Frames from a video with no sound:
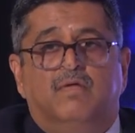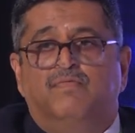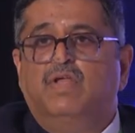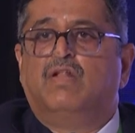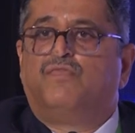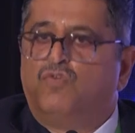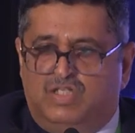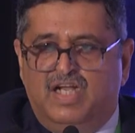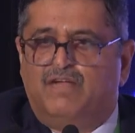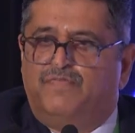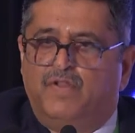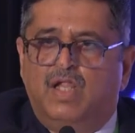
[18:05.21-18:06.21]
We are, of course,
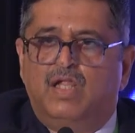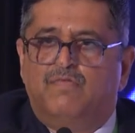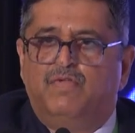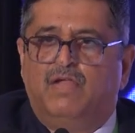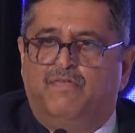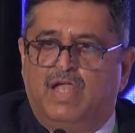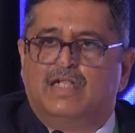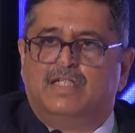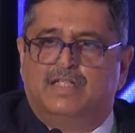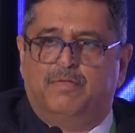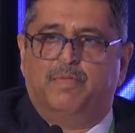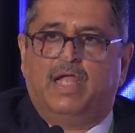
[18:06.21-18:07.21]
debt-free. We have cash
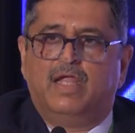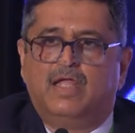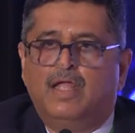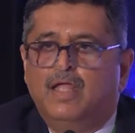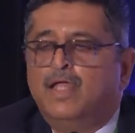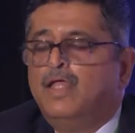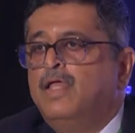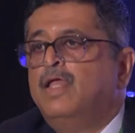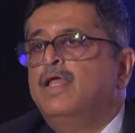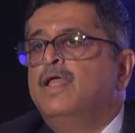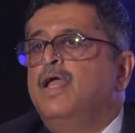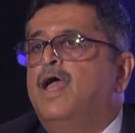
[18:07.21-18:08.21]
in the bank.
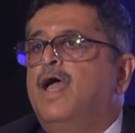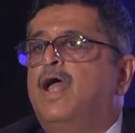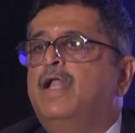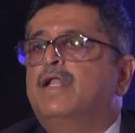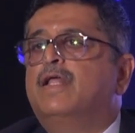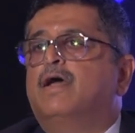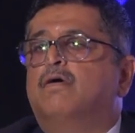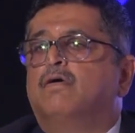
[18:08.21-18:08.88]
And